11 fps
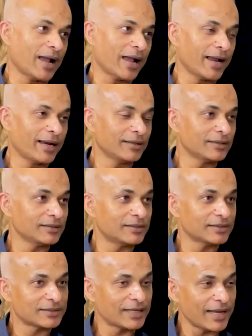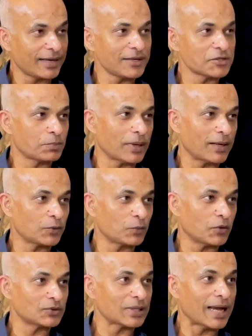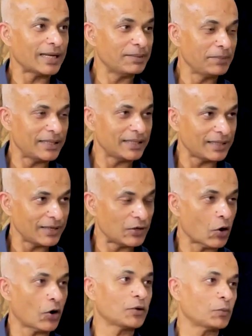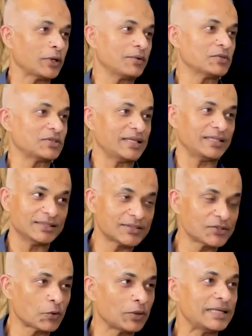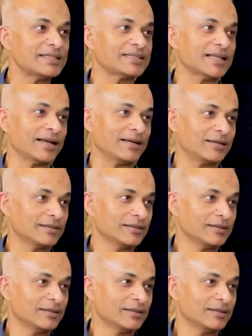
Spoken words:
And the scariest part was I immediately got what he was saying. This is all he said.